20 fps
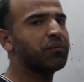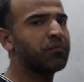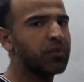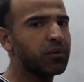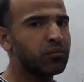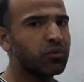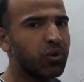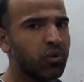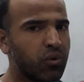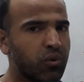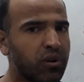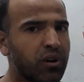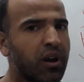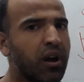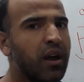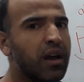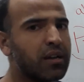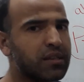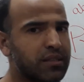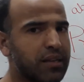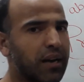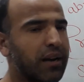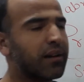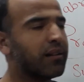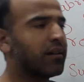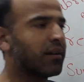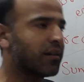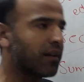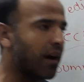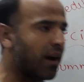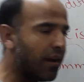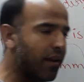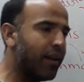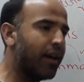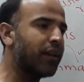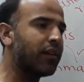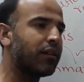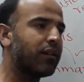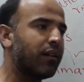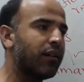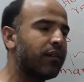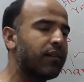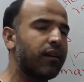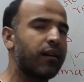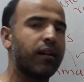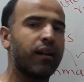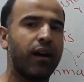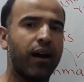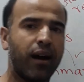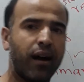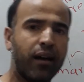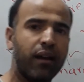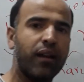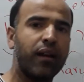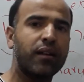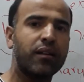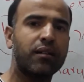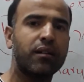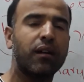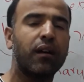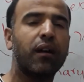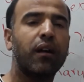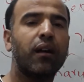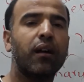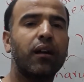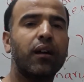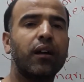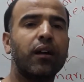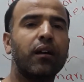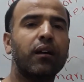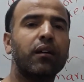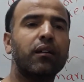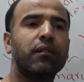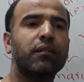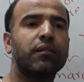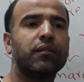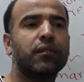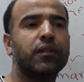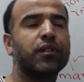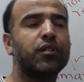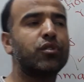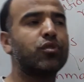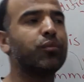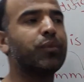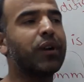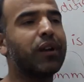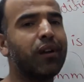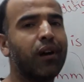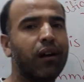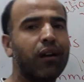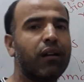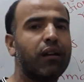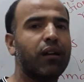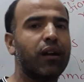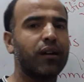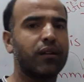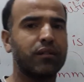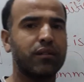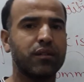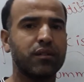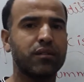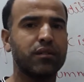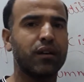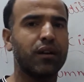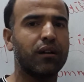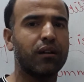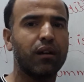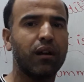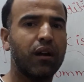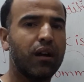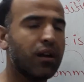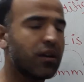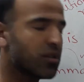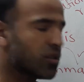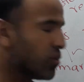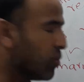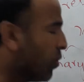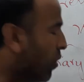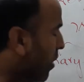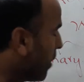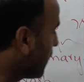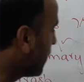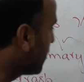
from your own side, that I like it and I like it to be done like this, and so on